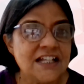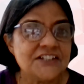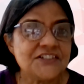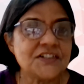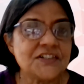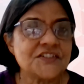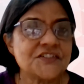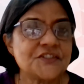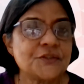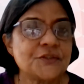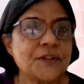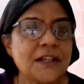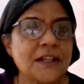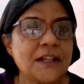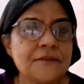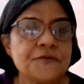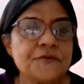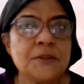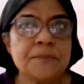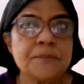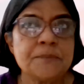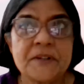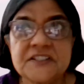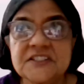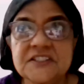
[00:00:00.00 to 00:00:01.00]
Just to
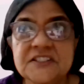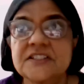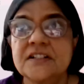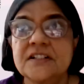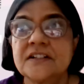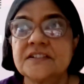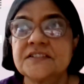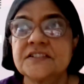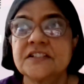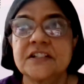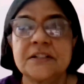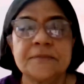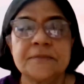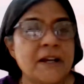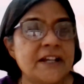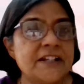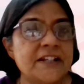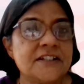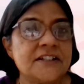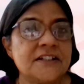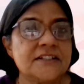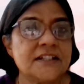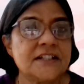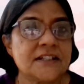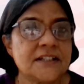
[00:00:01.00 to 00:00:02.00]
give the presenters a
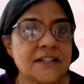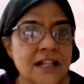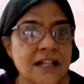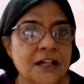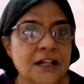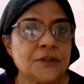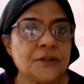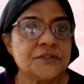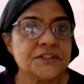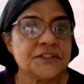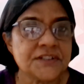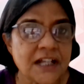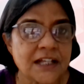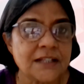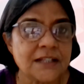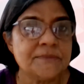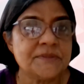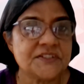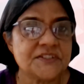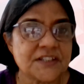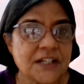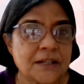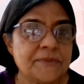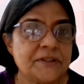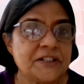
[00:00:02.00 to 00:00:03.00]
reminder that now the time
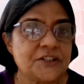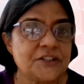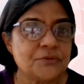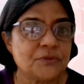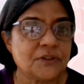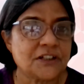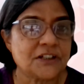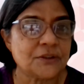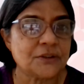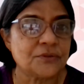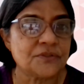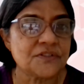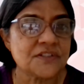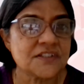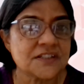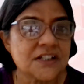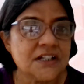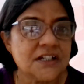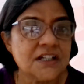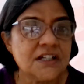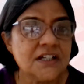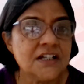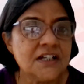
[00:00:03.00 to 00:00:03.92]
is coming to a close.